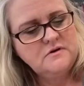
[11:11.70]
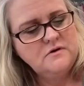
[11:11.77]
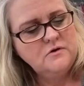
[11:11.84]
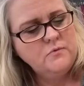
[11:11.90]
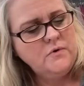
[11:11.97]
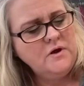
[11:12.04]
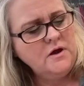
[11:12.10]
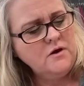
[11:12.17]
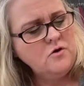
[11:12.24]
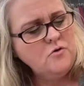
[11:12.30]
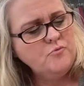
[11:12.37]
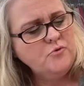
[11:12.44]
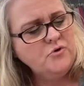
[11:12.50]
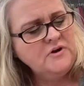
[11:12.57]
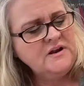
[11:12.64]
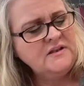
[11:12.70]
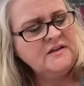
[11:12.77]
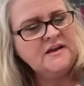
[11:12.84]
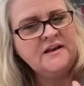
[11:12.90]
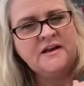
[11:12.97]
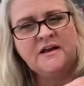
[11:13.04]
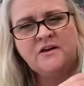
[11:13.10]
We got home pretty
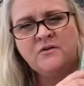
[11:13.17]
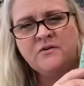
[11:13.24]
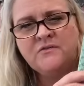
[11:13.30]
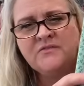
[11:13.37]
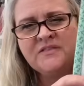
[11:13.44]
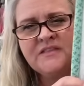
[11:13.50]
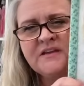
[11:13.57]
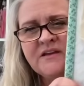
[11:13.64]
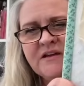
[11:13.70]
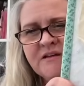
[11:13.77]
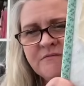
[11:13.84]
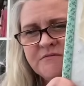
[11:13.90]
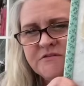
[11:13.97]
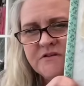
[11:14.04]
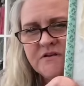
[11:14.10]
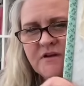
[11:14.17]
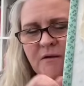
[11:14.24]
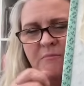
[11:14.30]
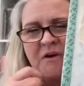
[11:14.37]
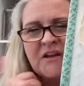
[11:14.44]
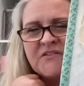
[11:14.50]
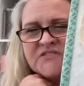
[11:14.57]
late. I don't even think I
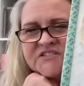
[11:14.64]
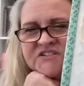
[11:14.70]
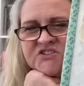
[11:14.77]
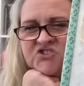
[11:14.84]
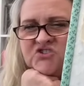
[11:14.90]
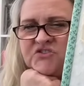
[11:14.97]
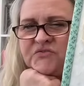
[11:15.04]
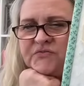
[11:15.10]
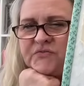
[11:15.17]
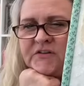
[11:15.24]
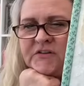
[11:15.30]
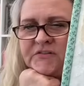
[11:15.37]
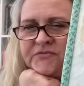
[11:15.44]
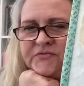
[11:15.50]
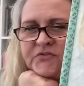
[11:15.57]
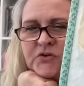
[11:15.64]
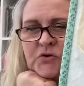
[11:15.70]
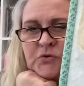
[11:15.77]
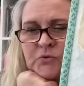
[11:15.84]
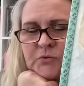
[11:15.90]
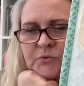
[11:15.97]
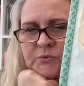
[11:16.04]
might have stitched a
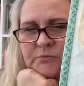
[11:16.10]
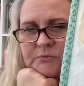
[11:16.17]
few